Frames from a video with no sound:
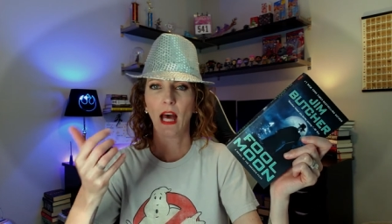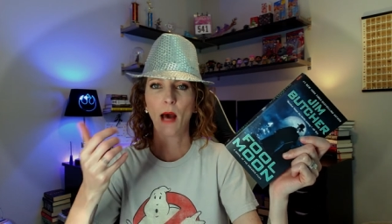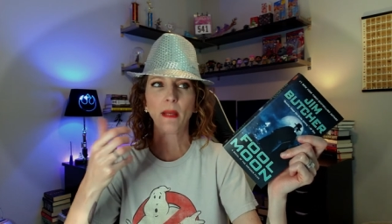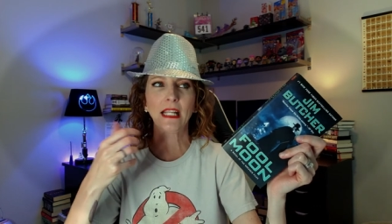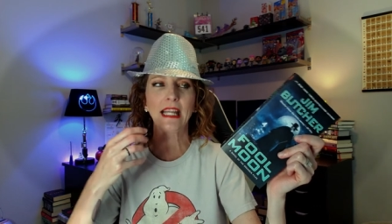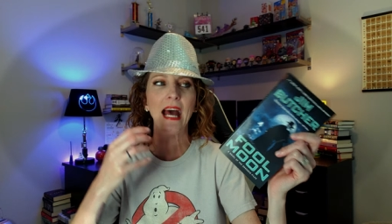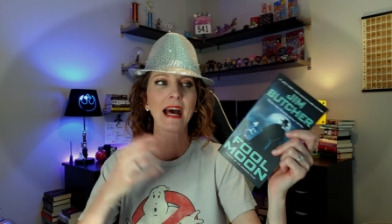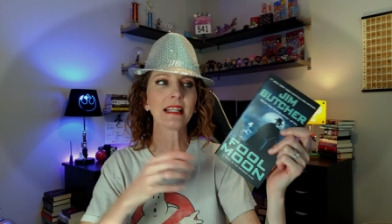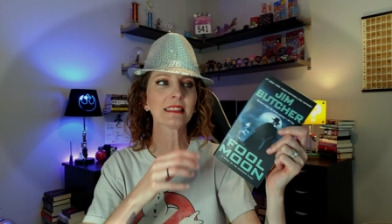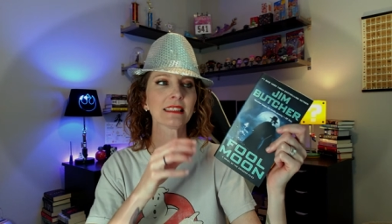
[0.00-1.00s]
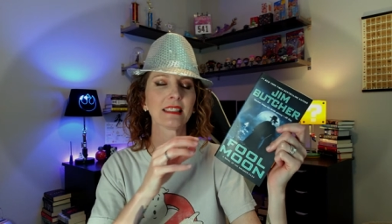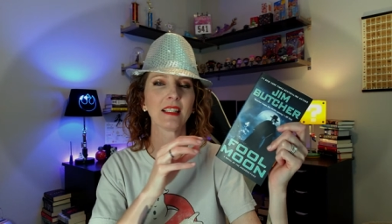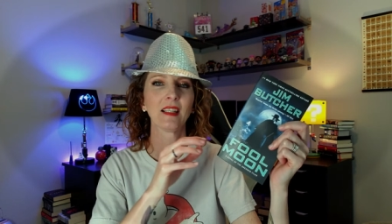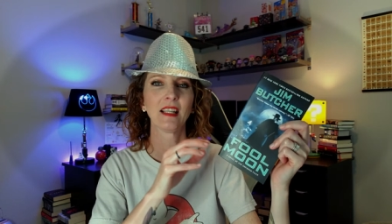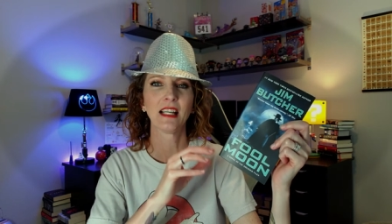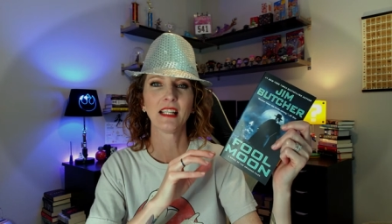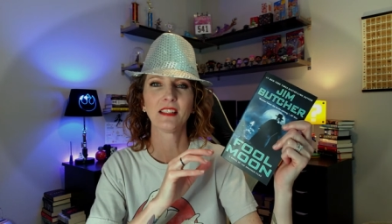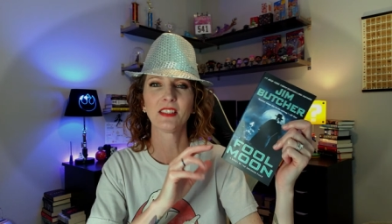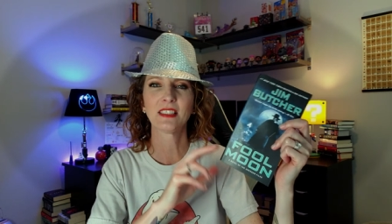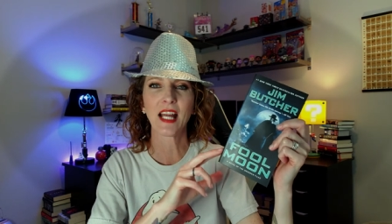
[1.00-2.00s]
I mean, that
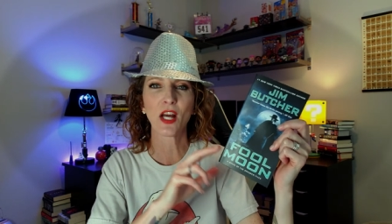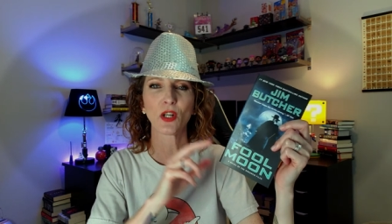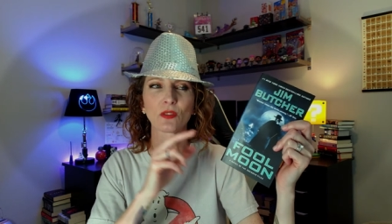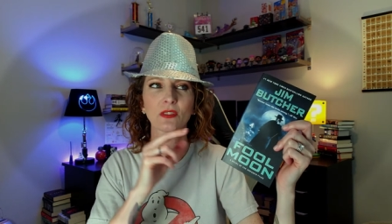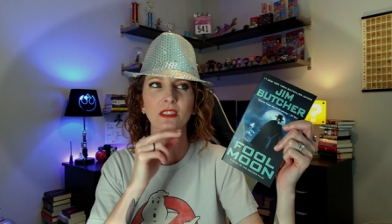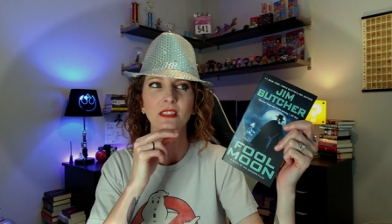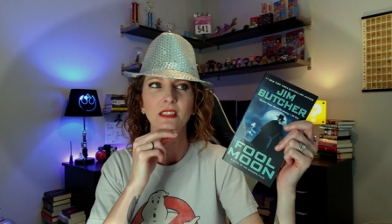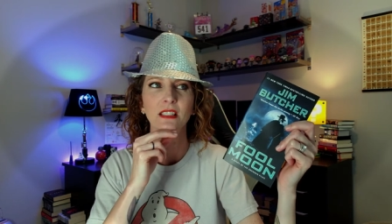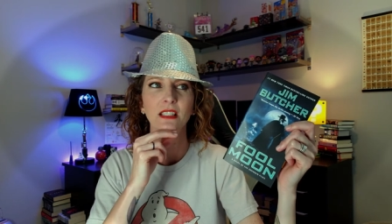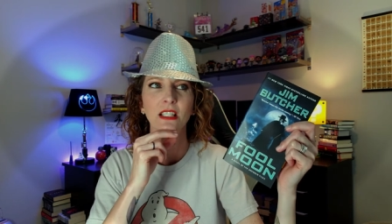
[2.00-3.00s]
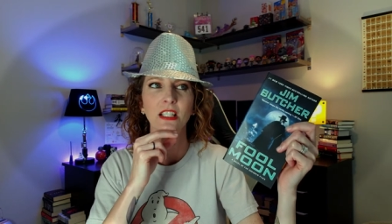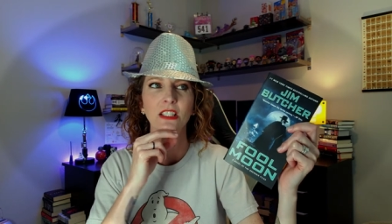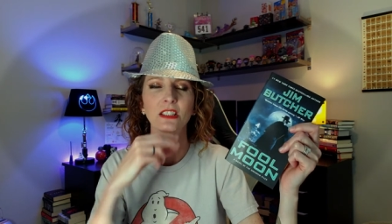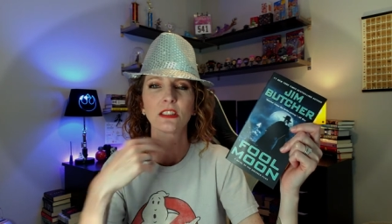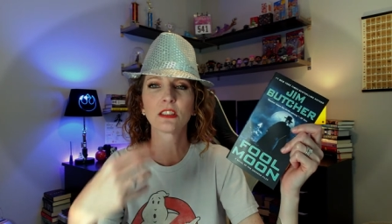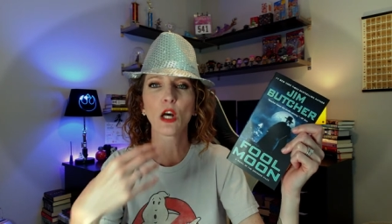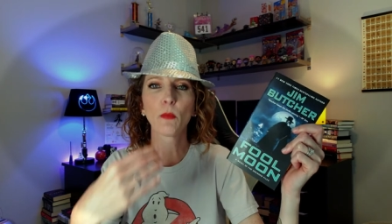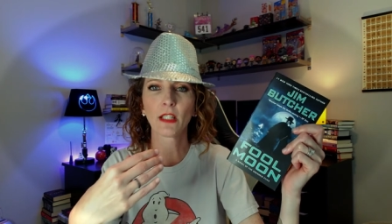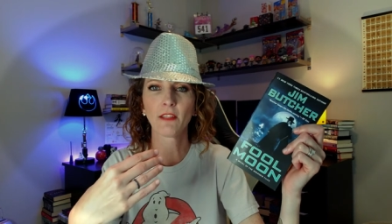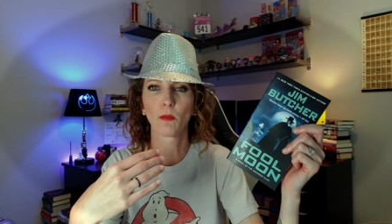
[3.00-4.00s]
sounds so
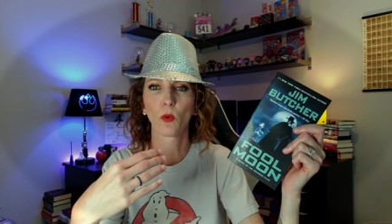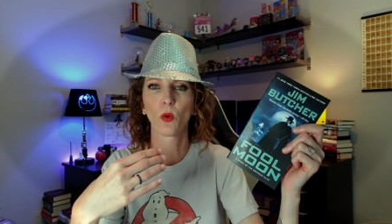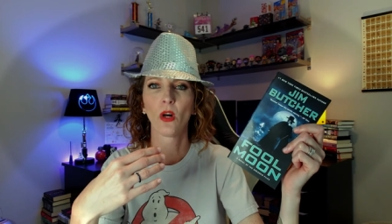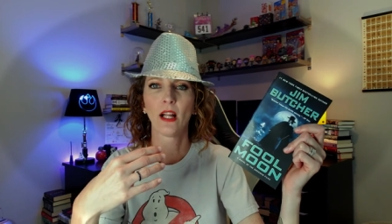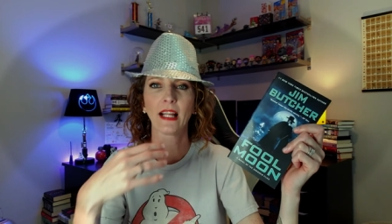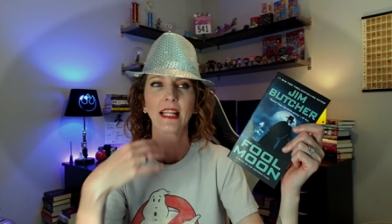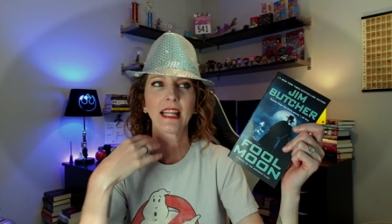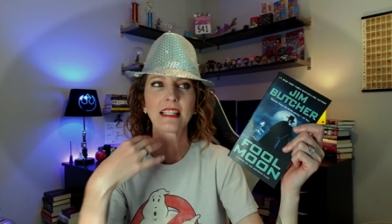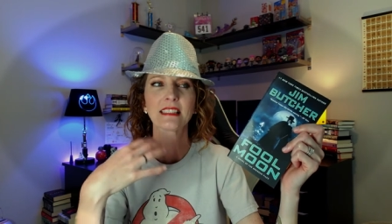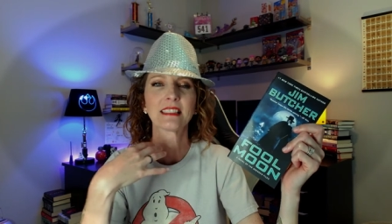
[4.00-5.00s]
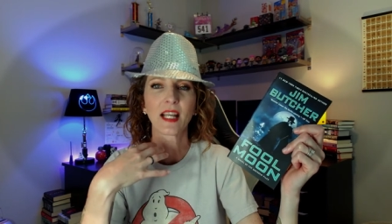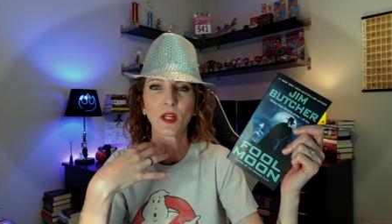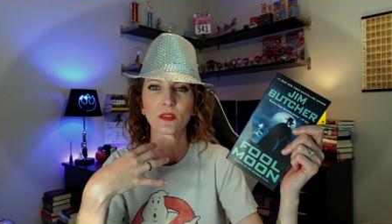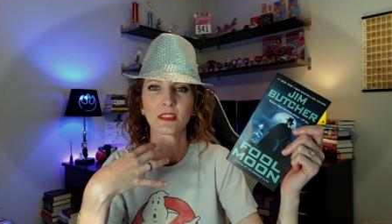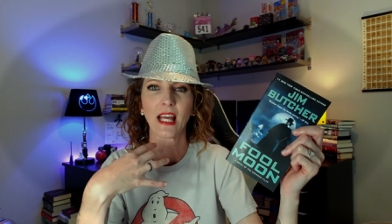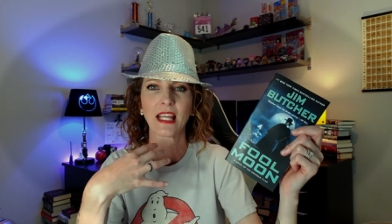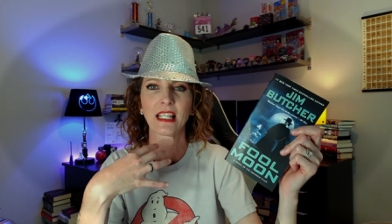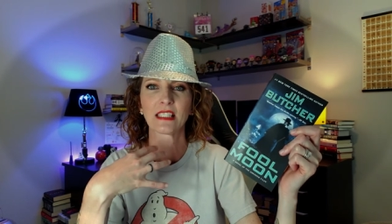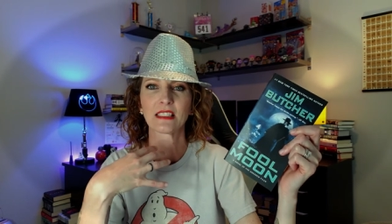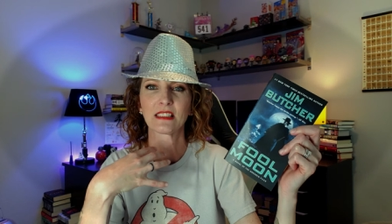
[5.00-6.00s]
believable. Like, that sounds like
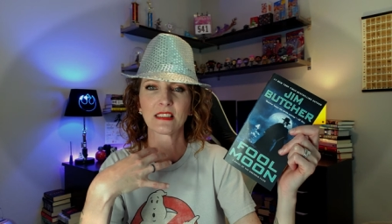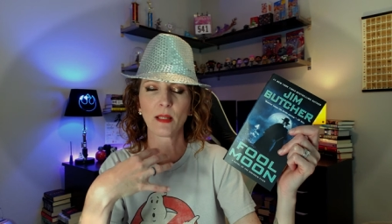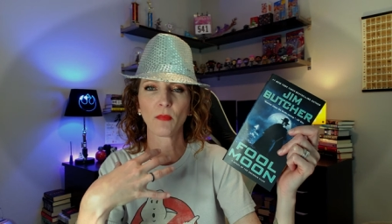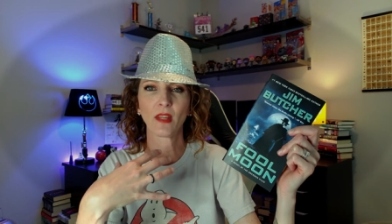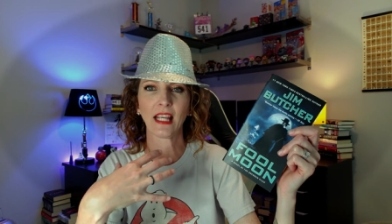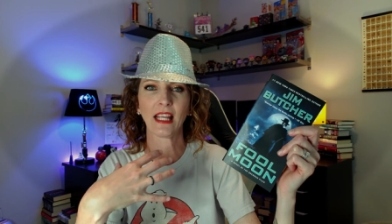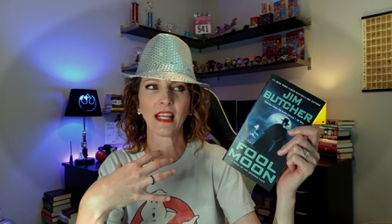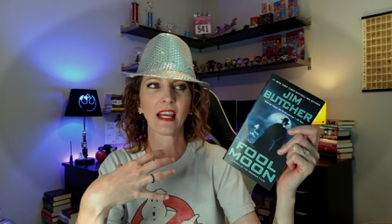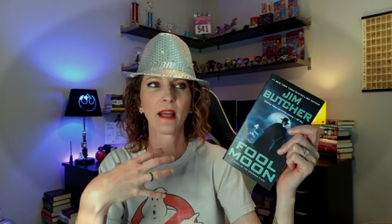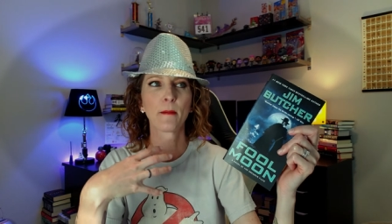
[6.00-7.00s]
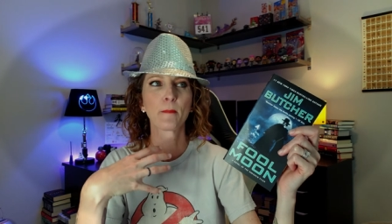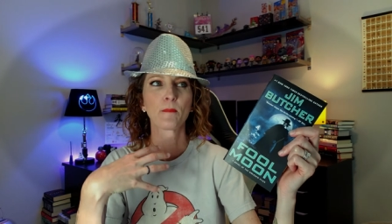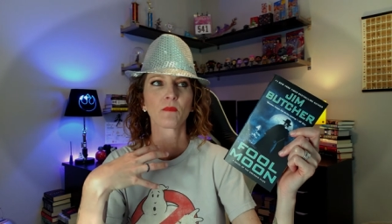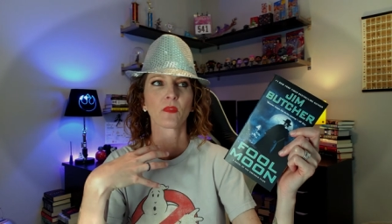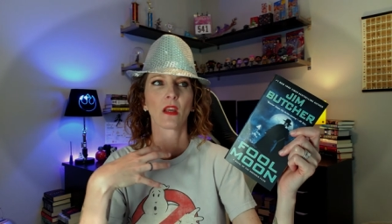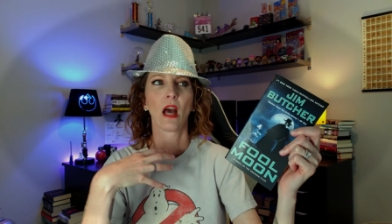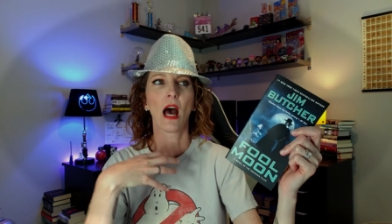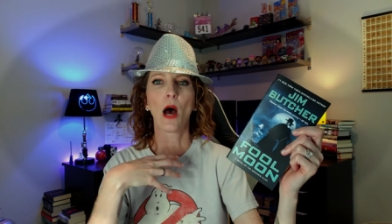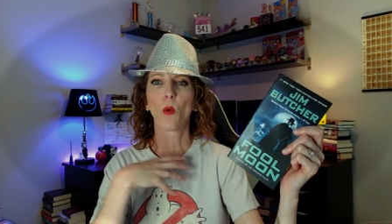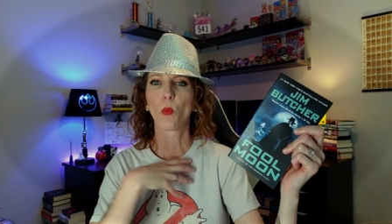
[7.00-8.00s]
something
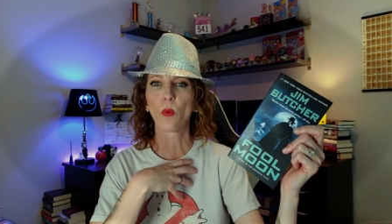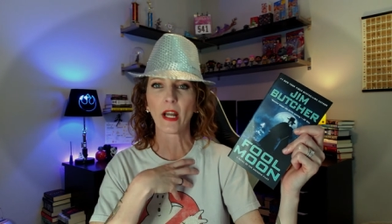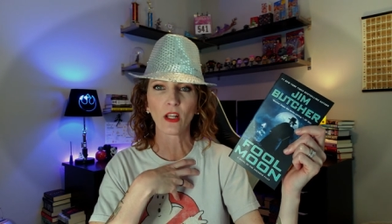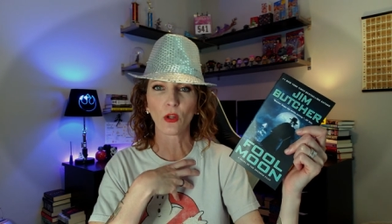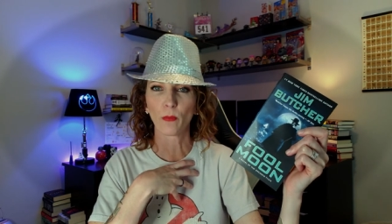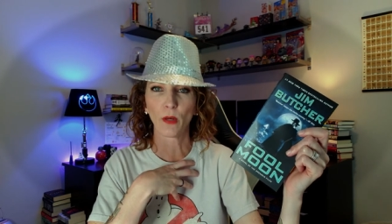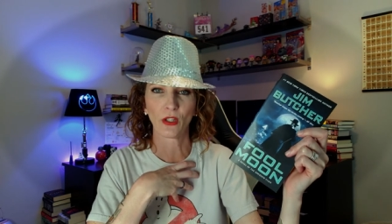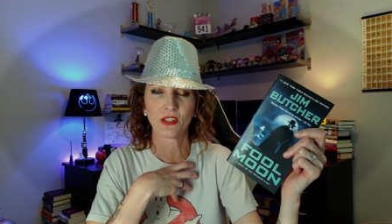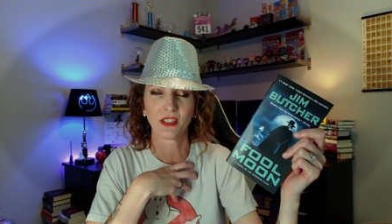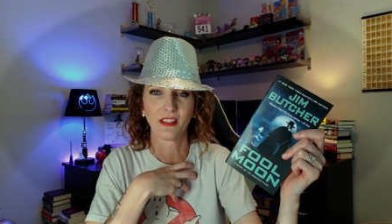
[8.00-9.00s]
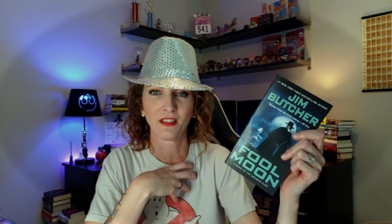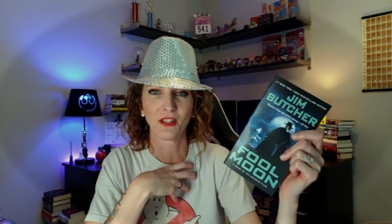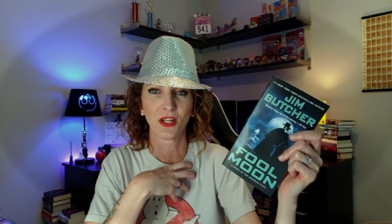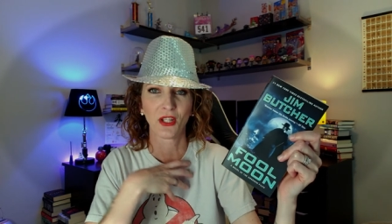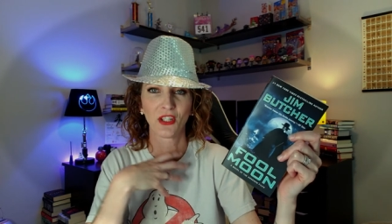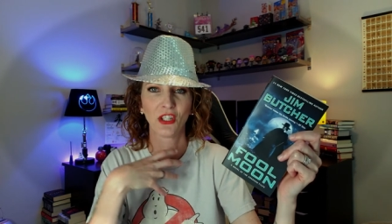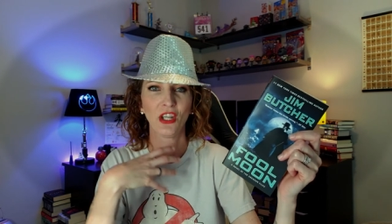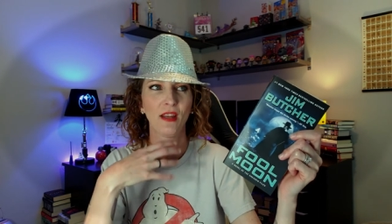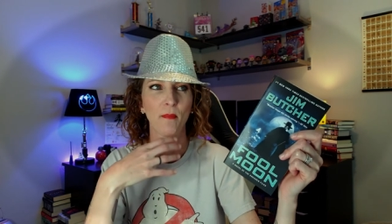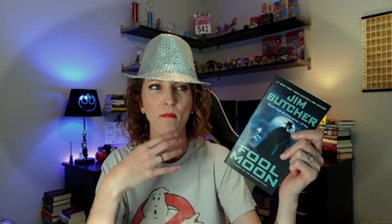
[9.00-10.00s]
a regular person
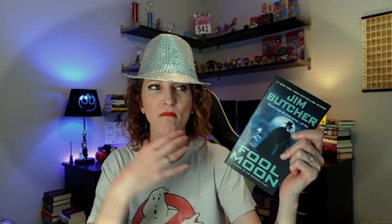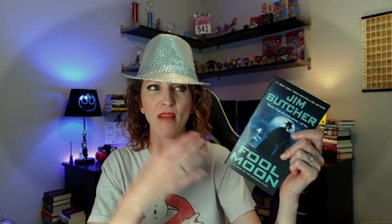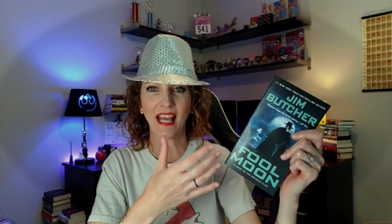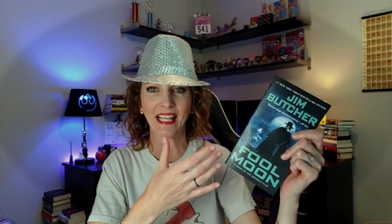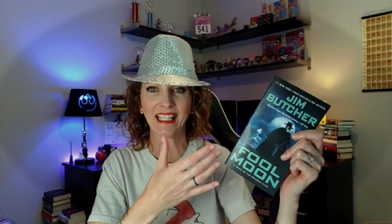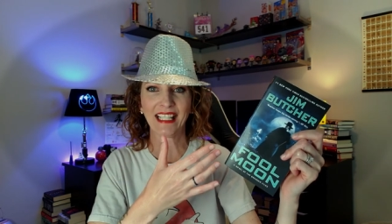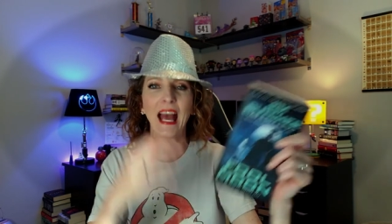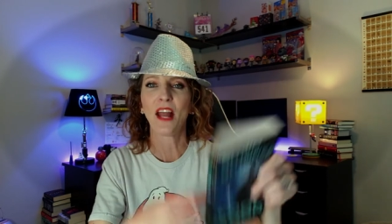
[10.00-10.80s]
could make.